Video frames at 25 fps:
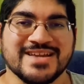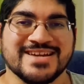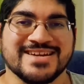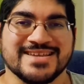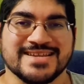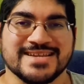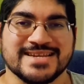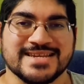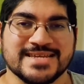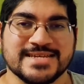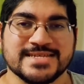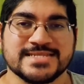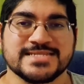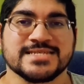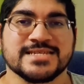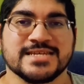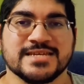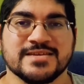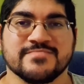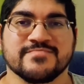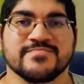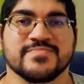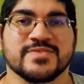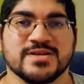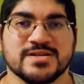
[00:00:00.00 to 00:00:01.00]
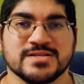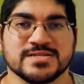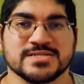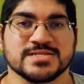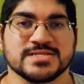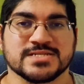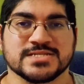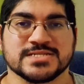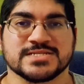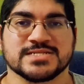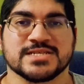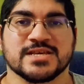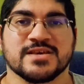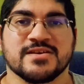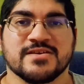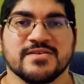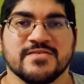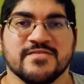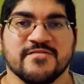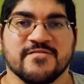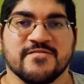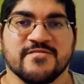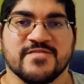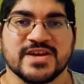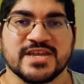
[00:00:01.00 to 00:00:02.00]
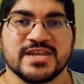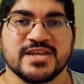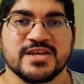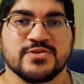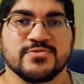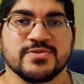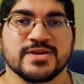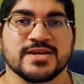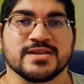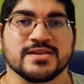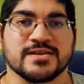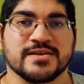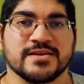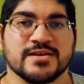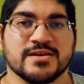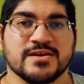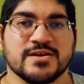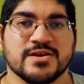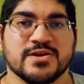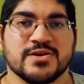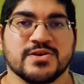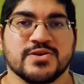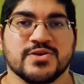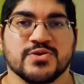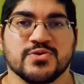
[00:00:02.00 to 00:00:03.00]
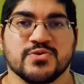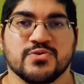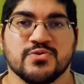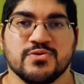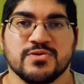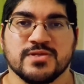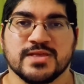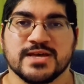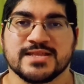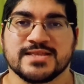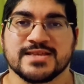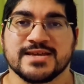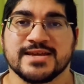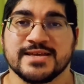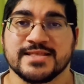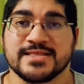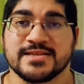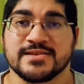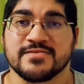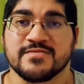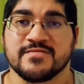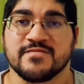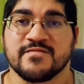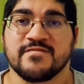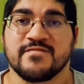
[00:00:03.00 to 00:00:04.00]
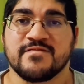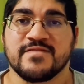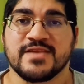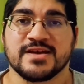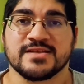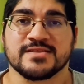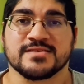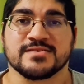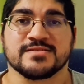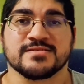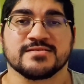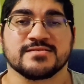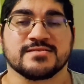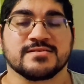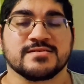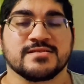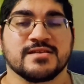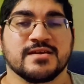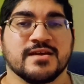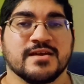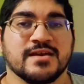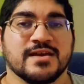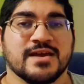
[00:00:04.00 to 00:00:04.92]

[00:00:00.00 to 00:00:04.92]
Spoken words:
releasing impulses very quickly, you call that atrial flutter, right?